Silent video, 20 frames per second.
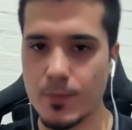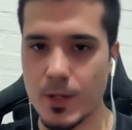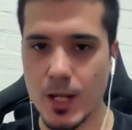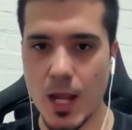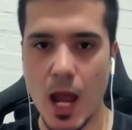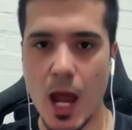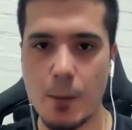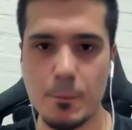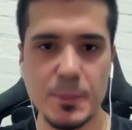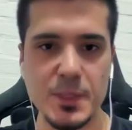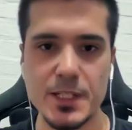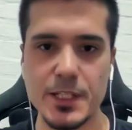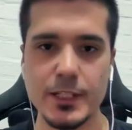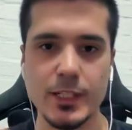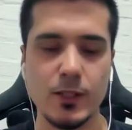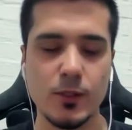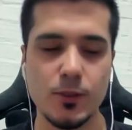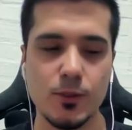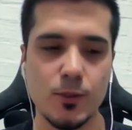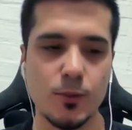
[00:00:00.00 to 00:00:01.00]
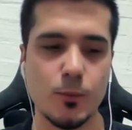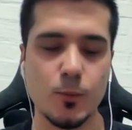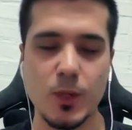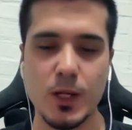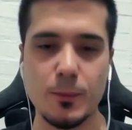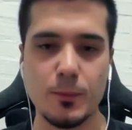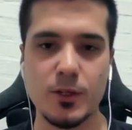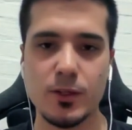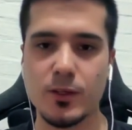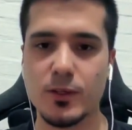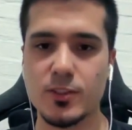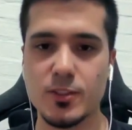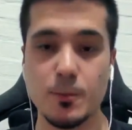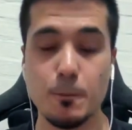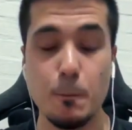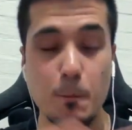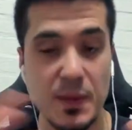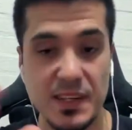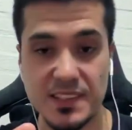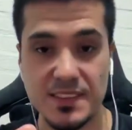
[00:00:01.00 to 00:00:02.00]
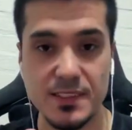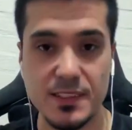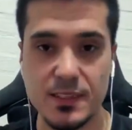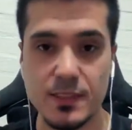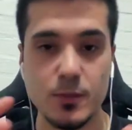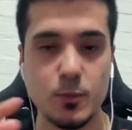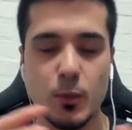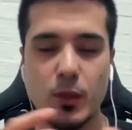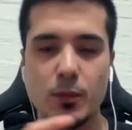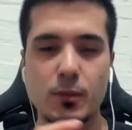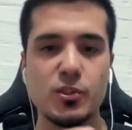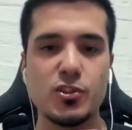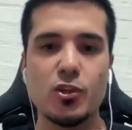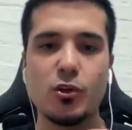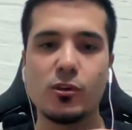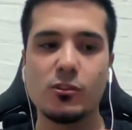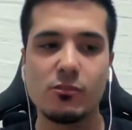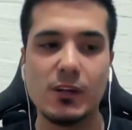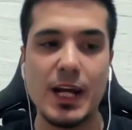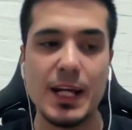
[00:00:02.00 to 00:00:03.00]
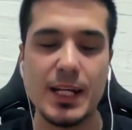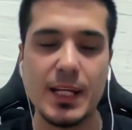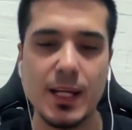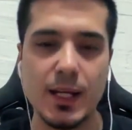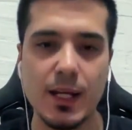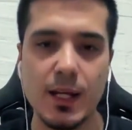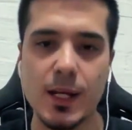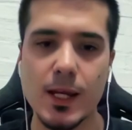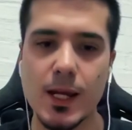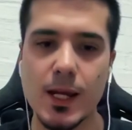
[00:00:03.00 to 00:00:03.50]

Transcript: company or whatever your business, whatever you're running.